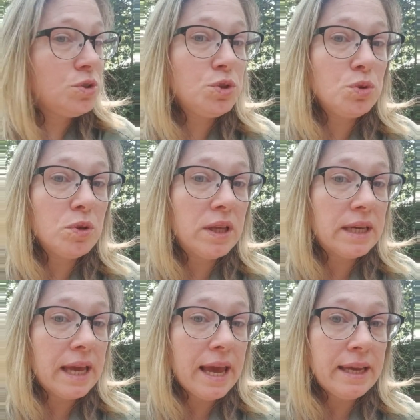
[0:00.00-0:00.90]

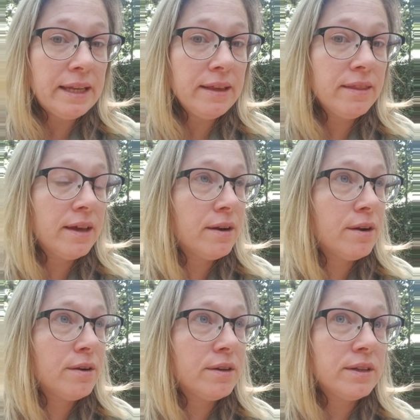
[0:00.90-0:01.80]
doula Katie
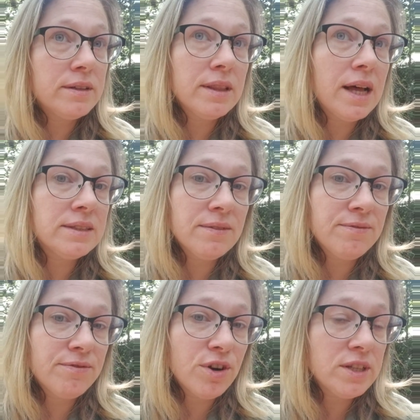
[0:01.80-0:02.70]
there and lots of
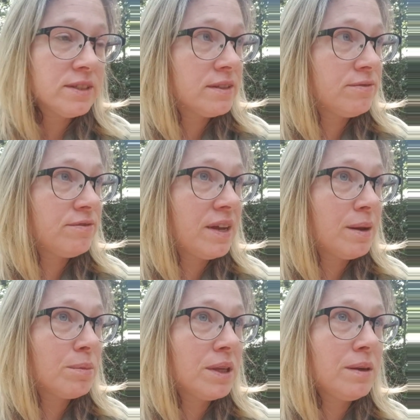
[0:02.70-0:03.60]
friends and
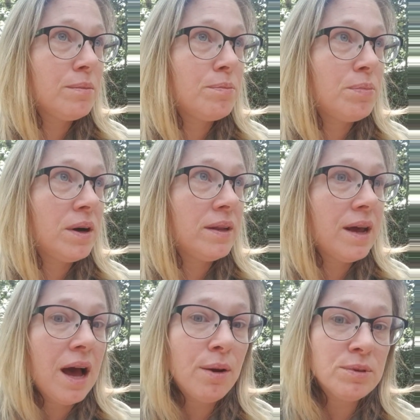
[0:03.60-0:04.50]
family, but
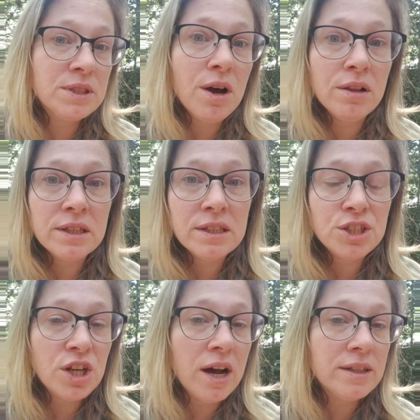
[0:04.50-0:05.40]
I was calling the
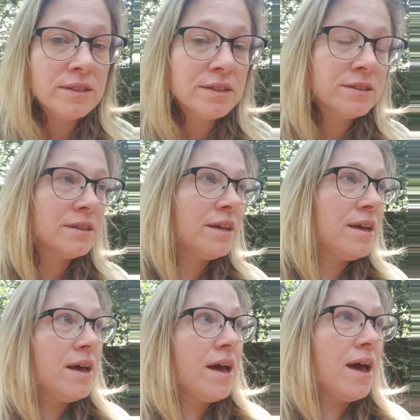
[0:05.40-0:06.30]
shots,
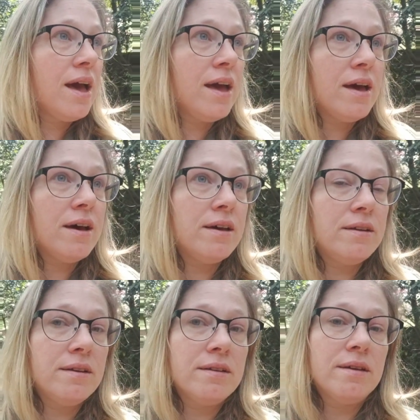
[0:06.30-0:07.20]

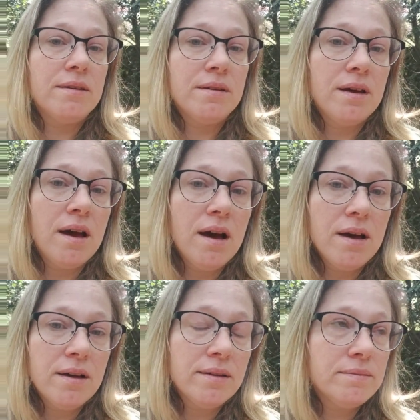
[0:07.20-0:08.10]
and
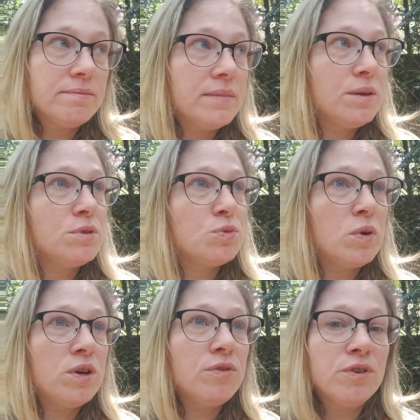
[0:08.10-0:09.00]
it was
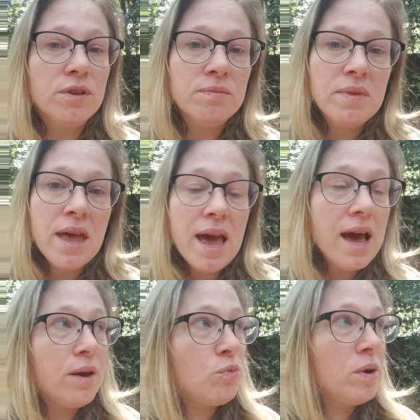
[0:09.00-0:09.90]
wonderful.
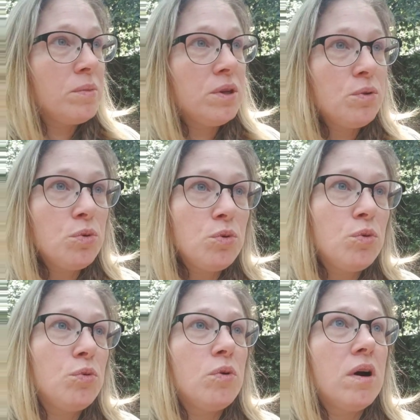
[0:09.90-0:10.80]
And women
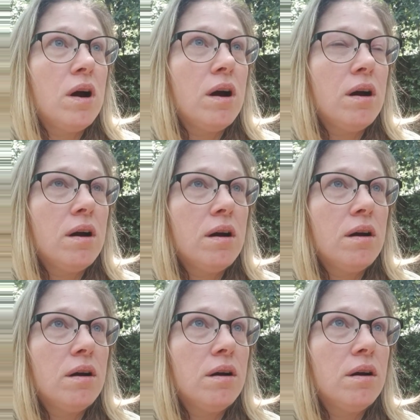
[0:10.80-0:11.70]
who
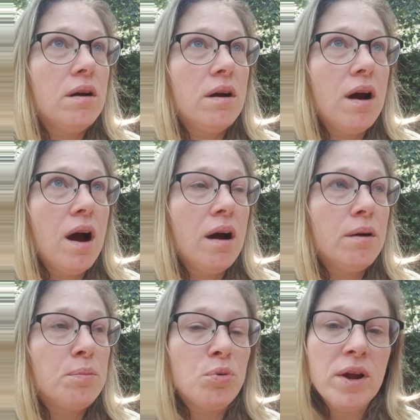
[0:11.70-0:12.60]

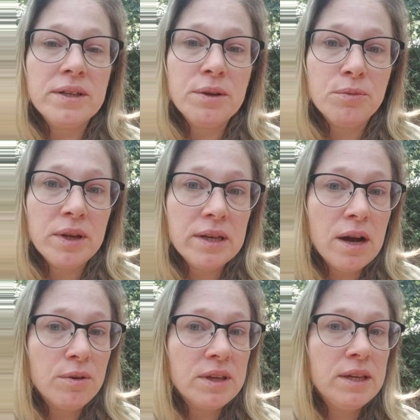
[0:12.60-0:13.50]
are pregnant right
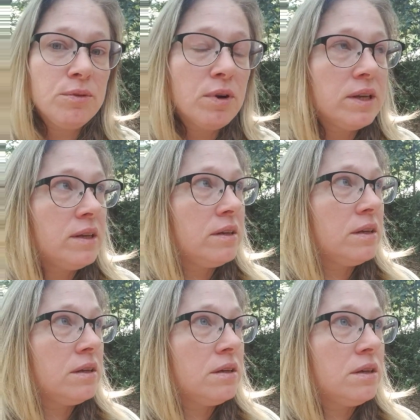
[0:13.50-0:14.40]
now and getting ready
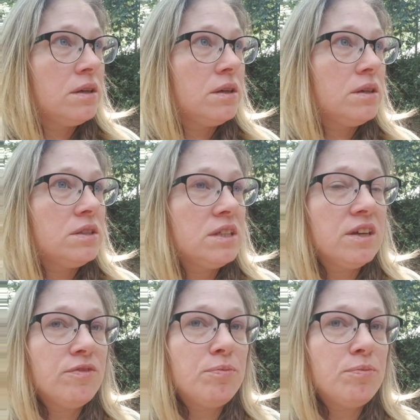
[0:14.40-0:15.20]
to give